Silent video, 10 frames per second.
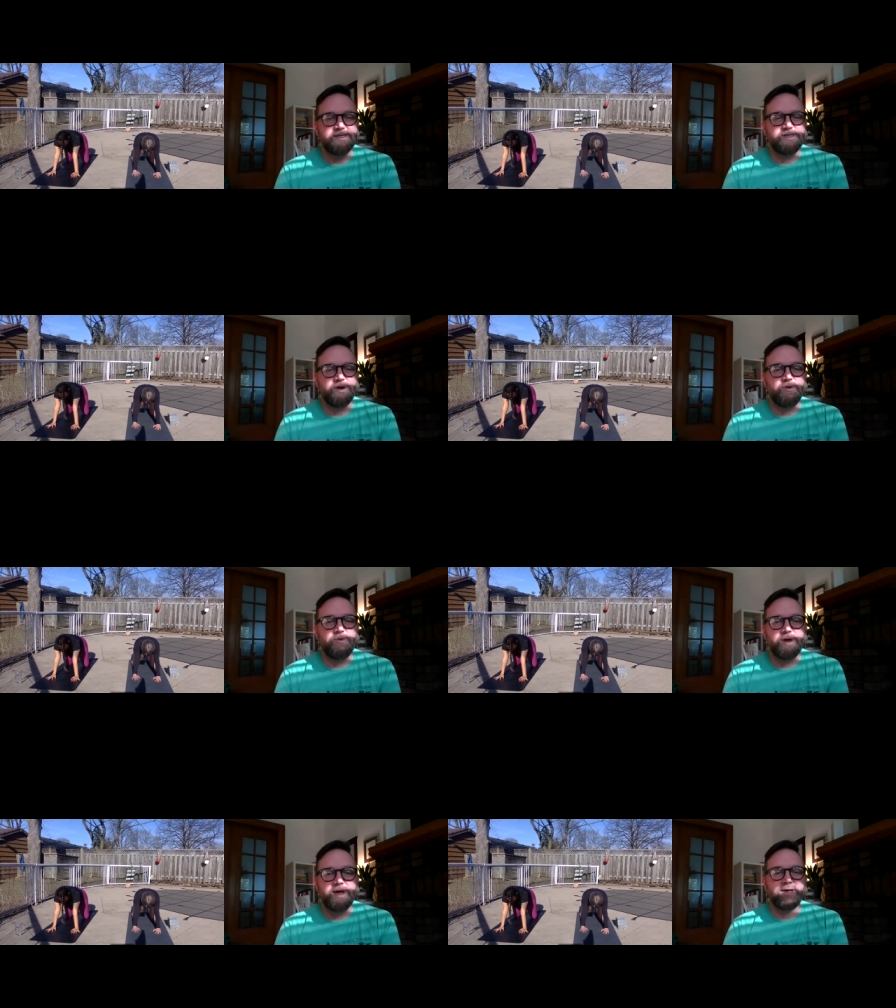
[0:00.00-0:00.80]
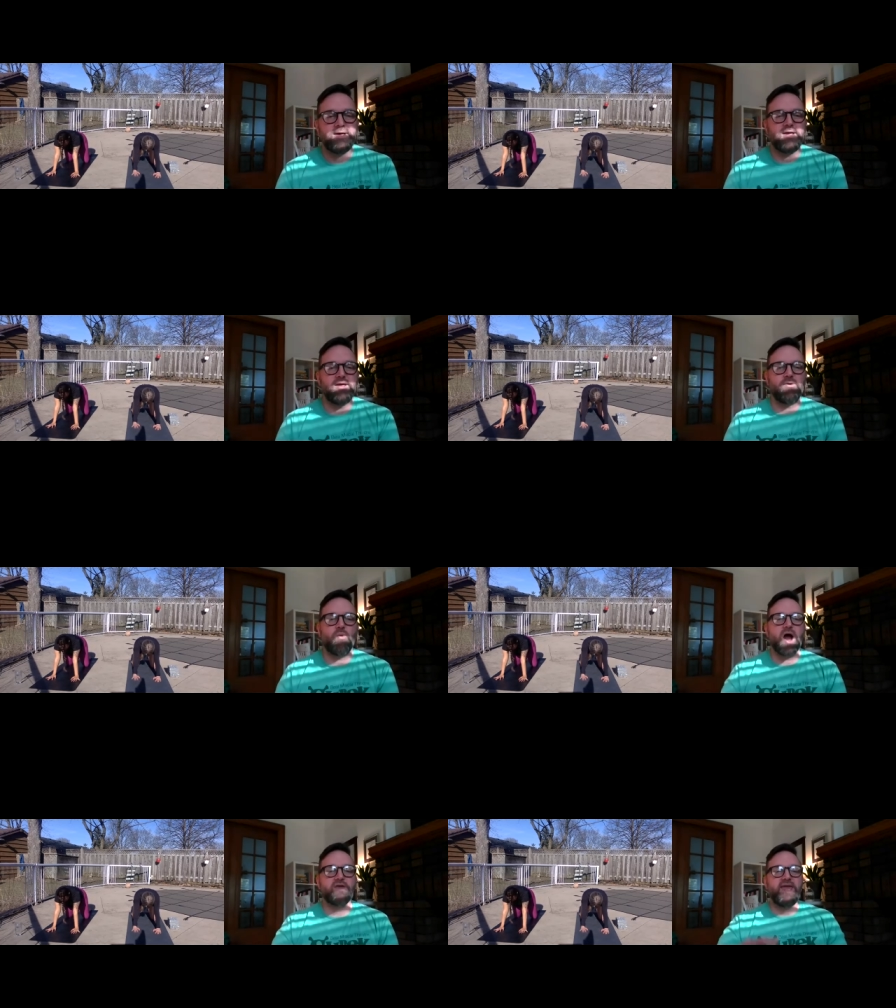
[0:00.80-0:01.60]
So
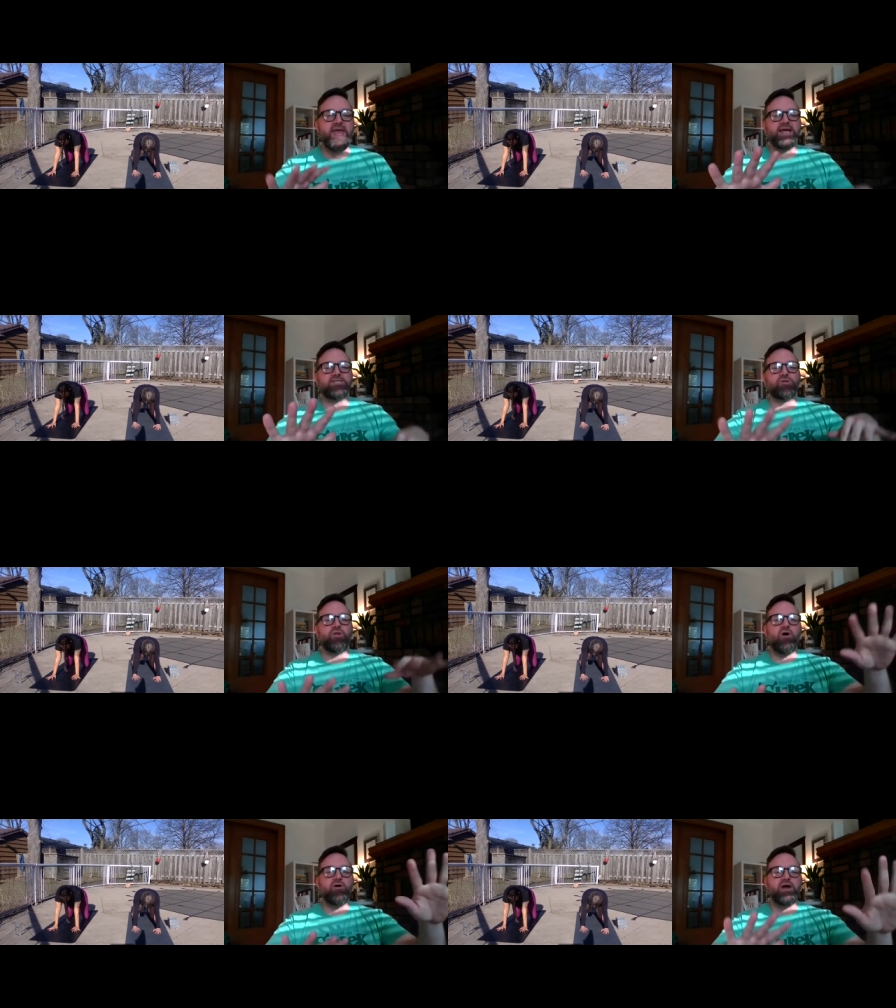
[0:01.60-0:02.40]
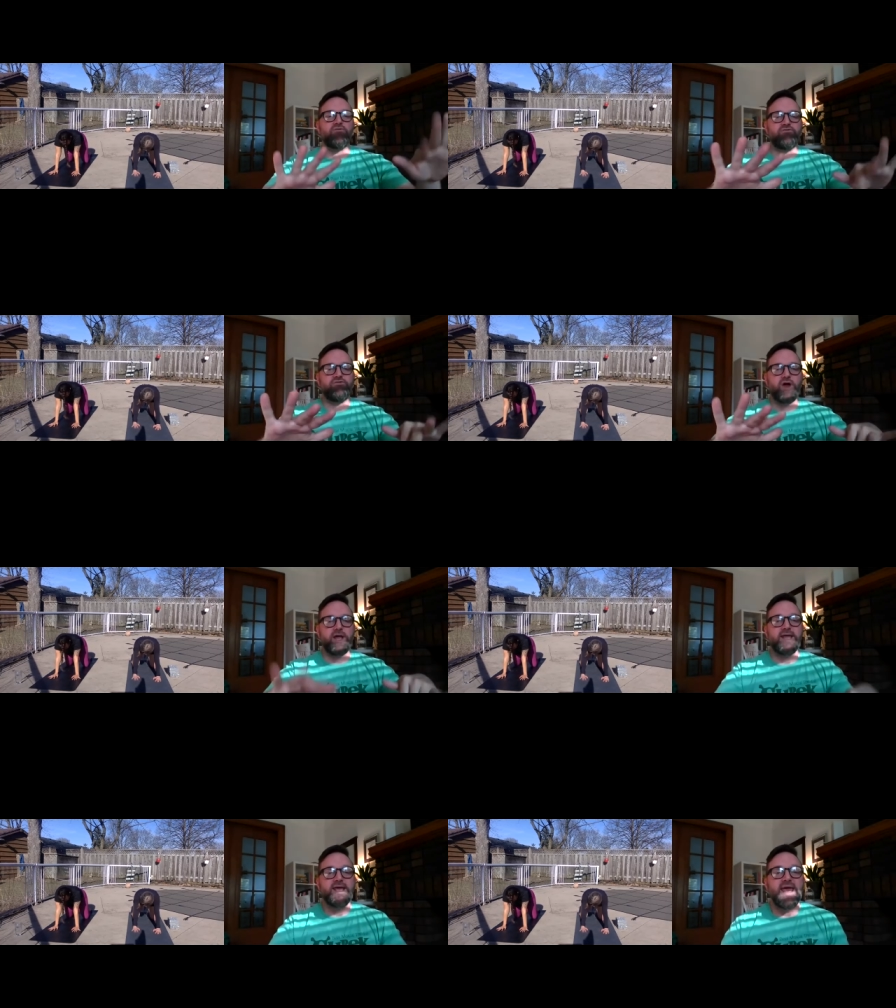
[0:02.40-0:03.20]
walk the hands long out in
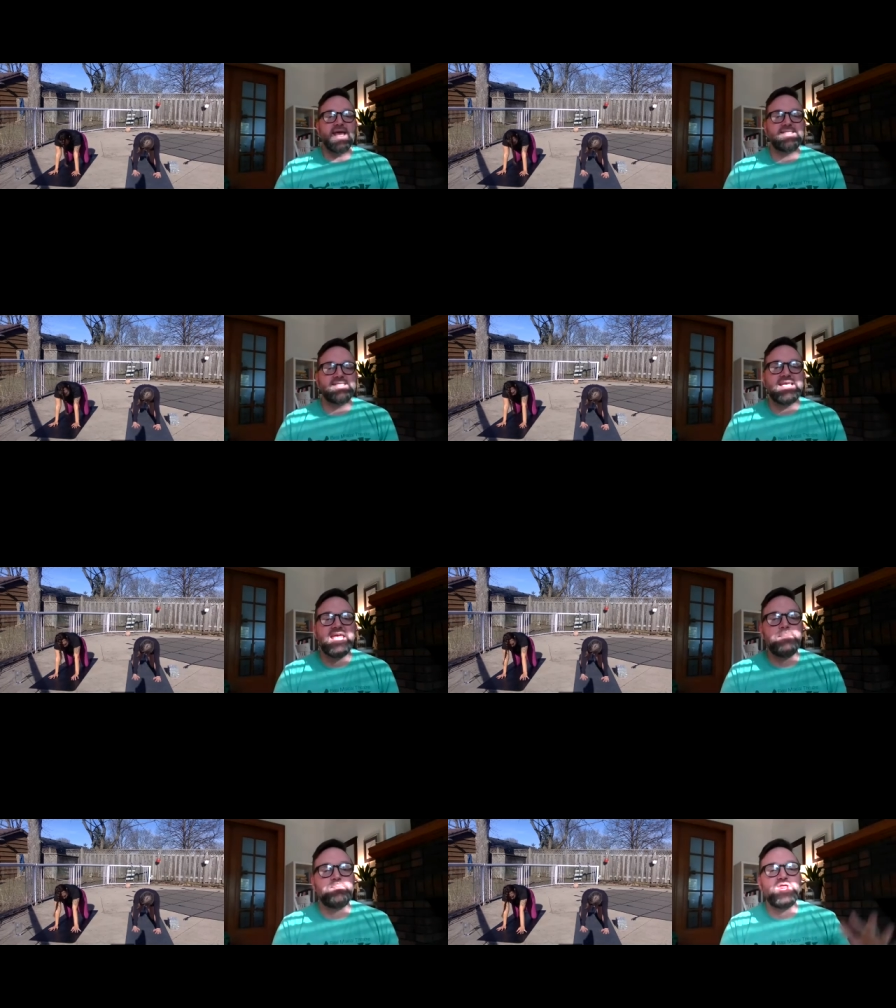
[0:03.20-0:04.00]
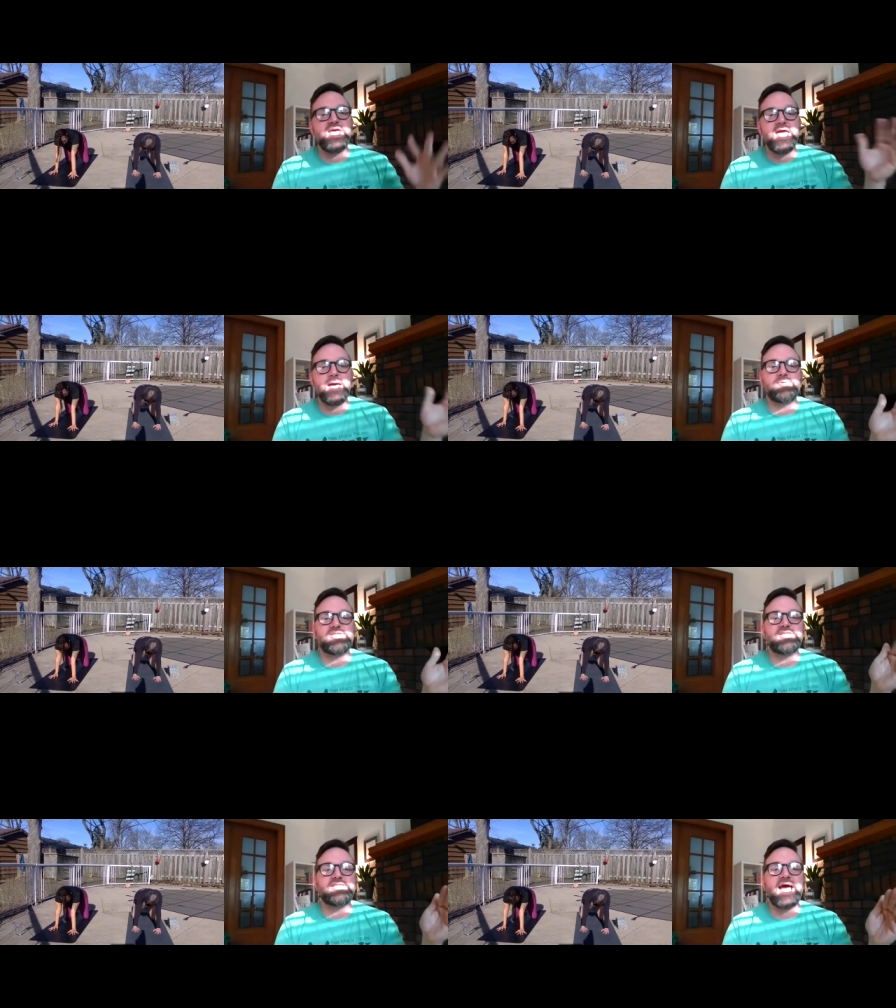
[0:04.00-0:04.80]
front and keep the
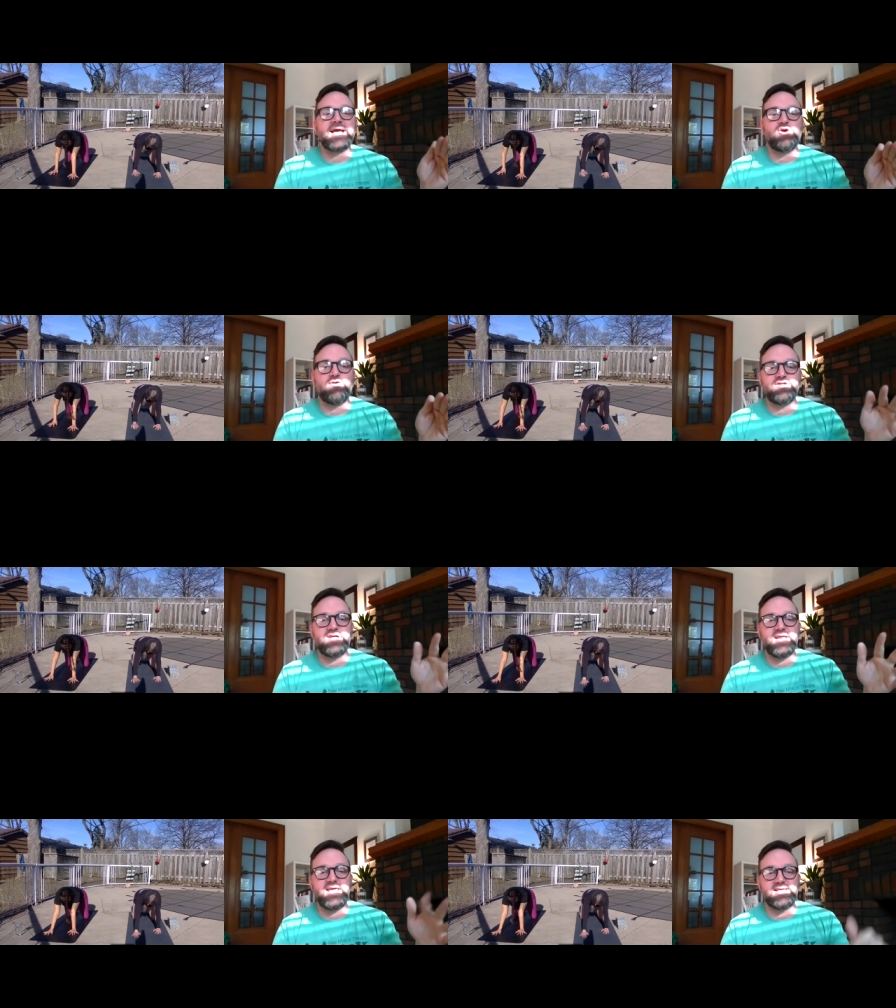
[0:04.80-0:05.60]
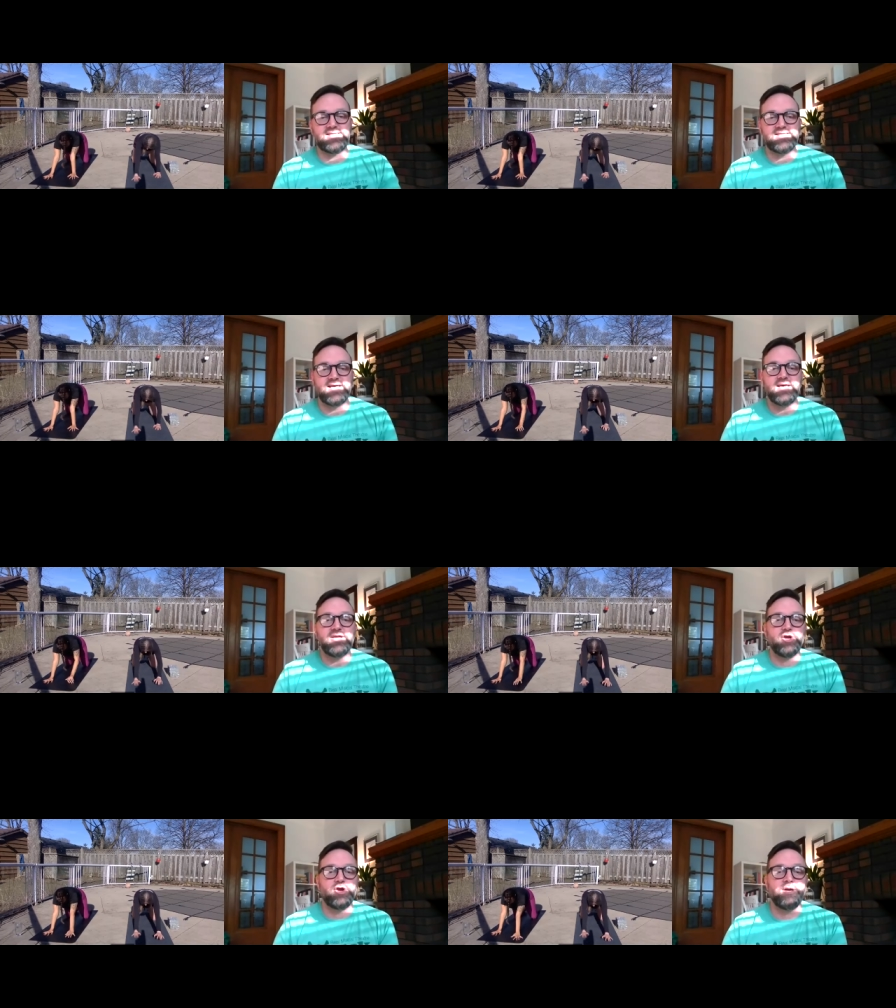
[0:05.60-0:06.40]
hips stacked over the knees.
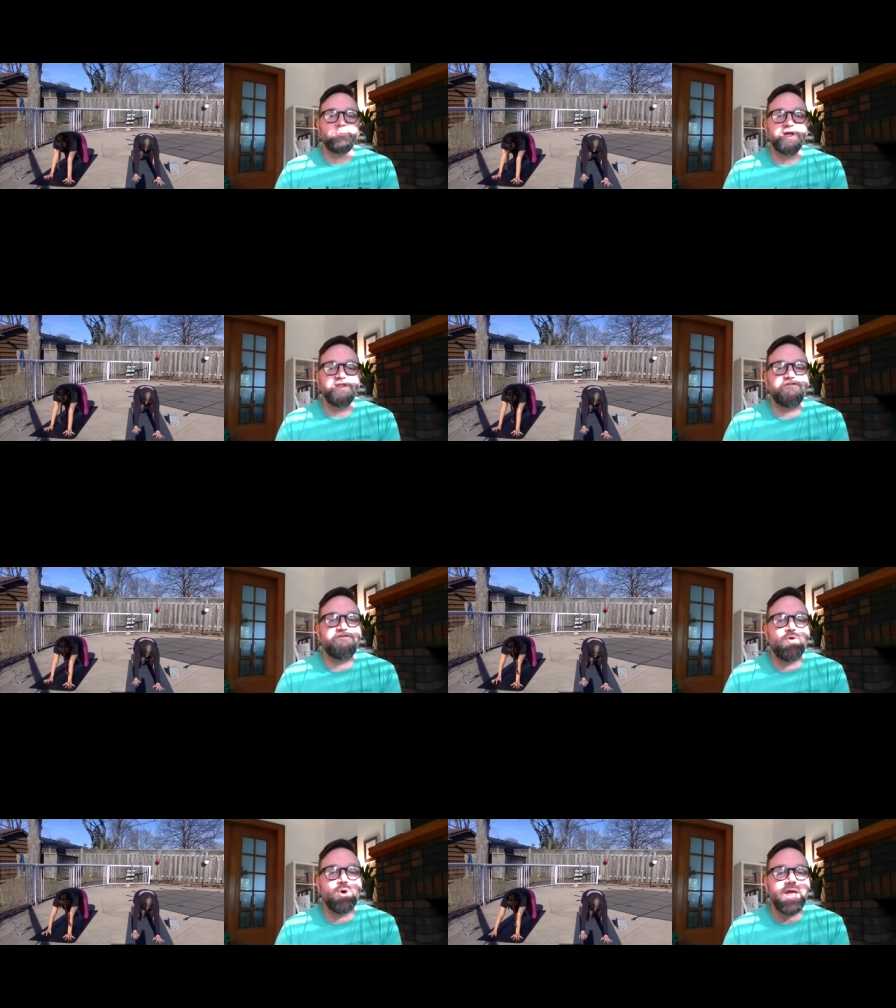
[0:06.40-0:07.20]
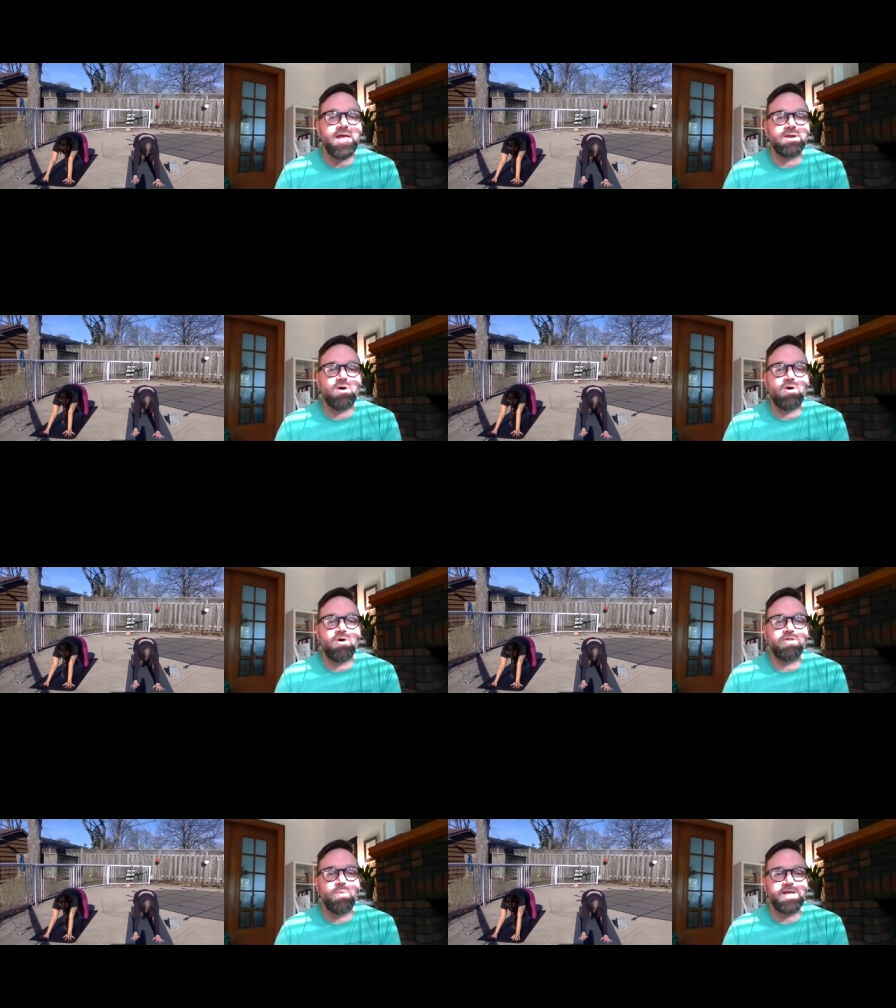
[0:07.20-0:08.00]
You're going to bring the forehead
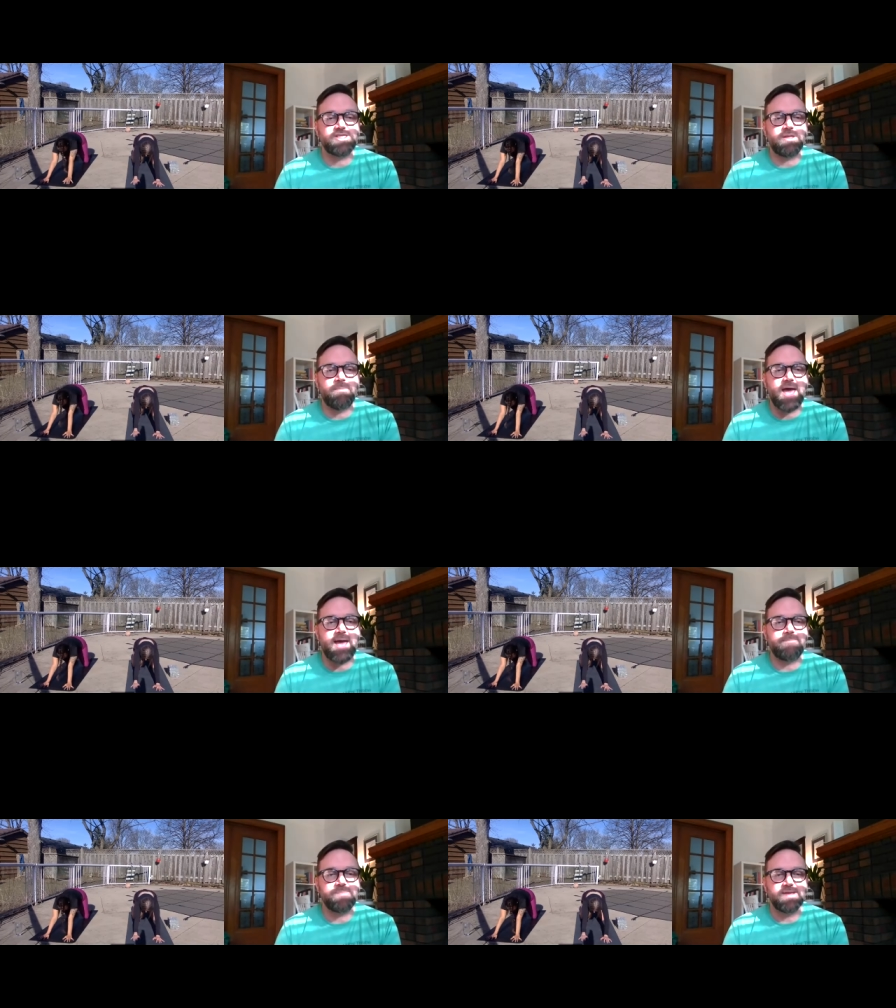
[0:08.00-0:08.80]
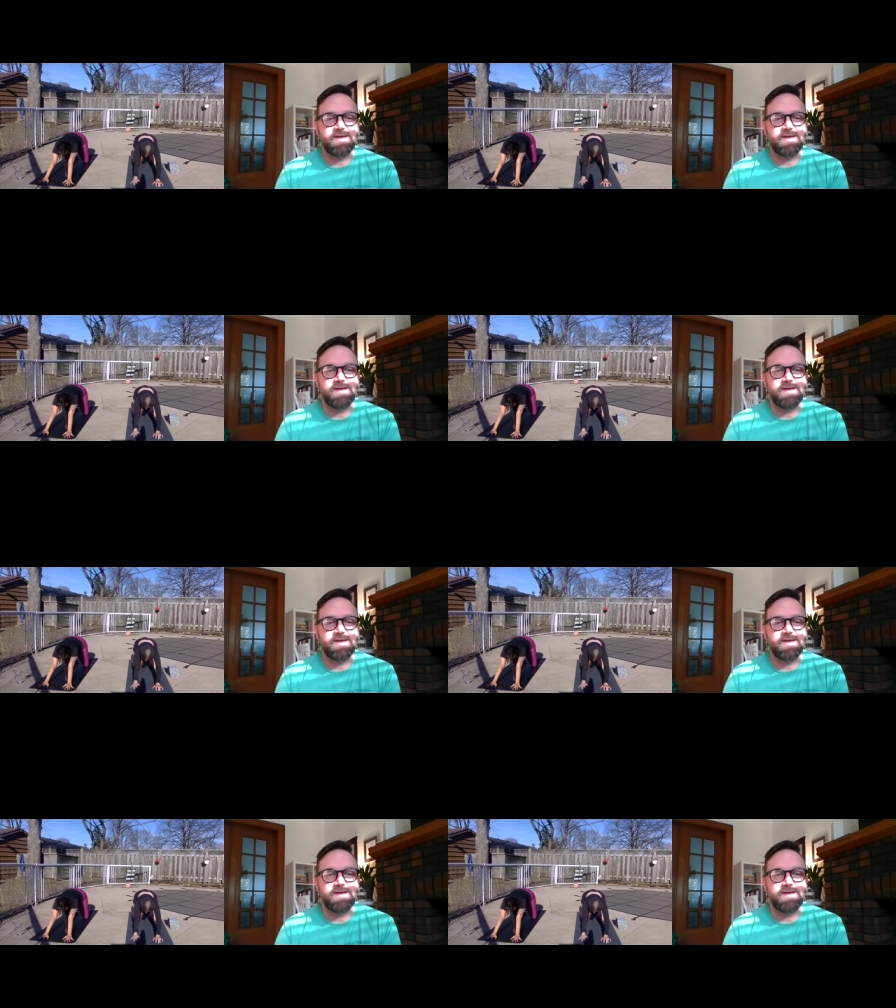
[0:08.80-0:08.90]
all the way to the mat.